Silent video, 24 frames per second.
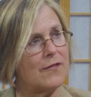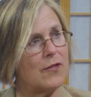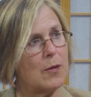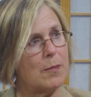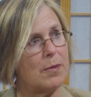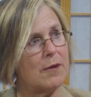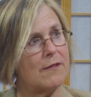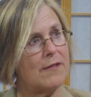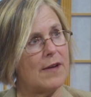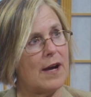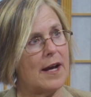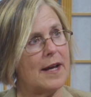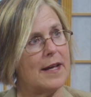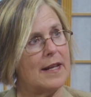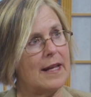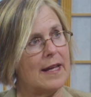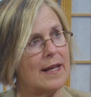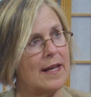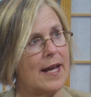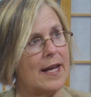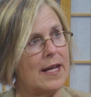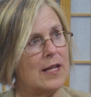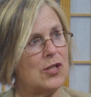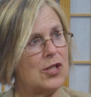for
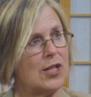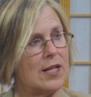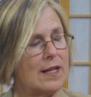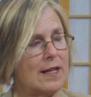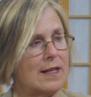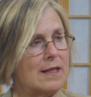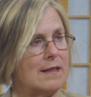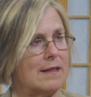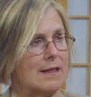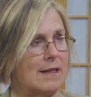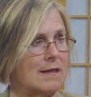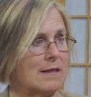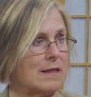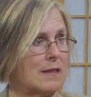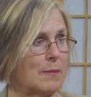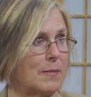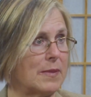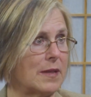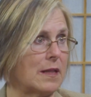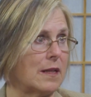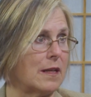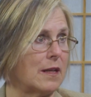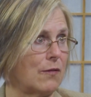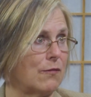providing aging and
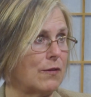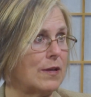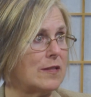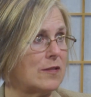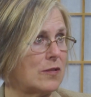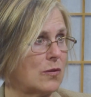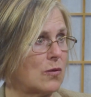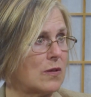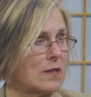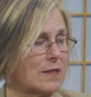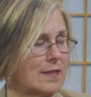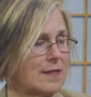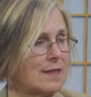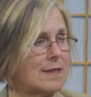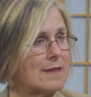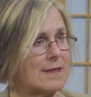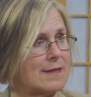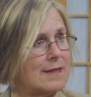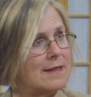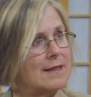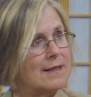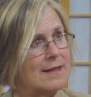disability resources.